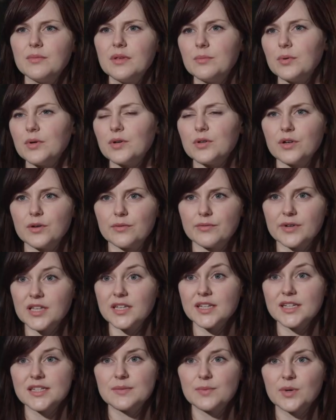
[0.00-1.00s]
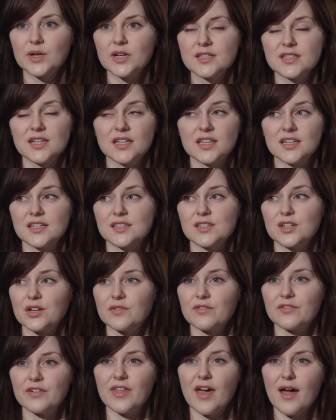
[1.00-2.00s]
People who are really experienced, I think it's
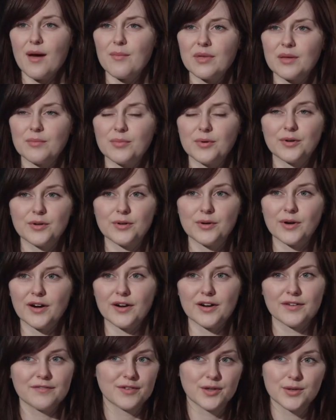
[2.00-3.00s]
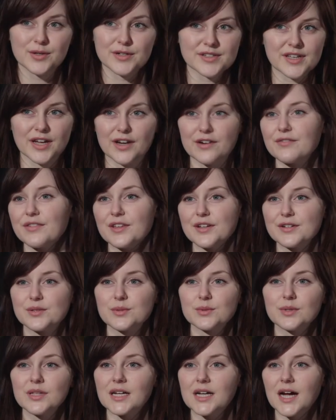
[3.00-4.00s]
good for them. People who are a few years out of theater
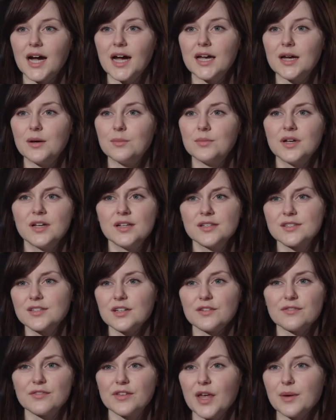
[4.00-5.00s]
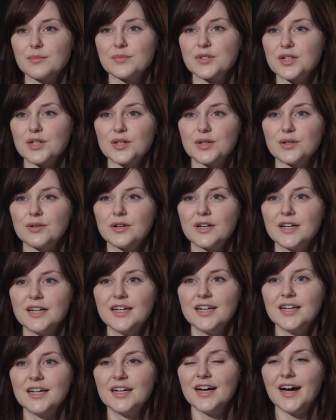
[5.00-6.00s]
school like I am, it's good for them too.
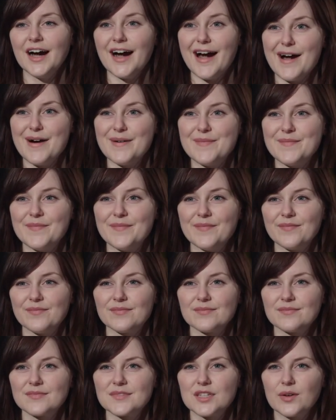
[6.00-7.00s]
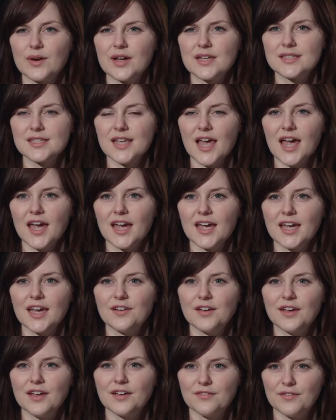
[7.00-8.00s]
So I'd say
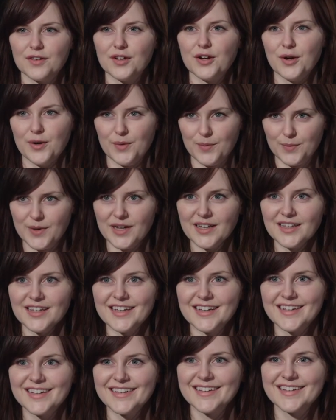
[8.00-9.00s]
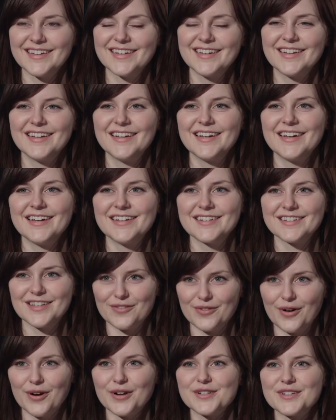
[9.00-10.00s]
if you're willing,
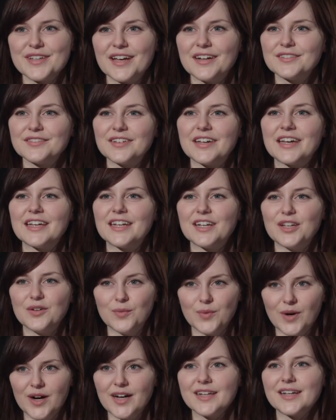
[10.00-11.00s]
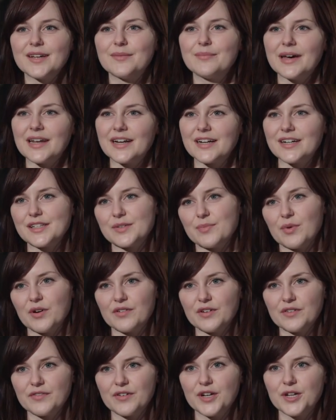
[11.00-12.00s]
throw yourself in and you want to get better, it's
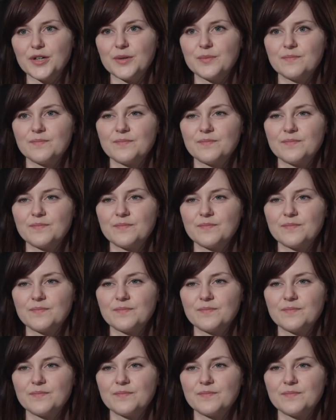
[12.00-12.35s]
perfect for you.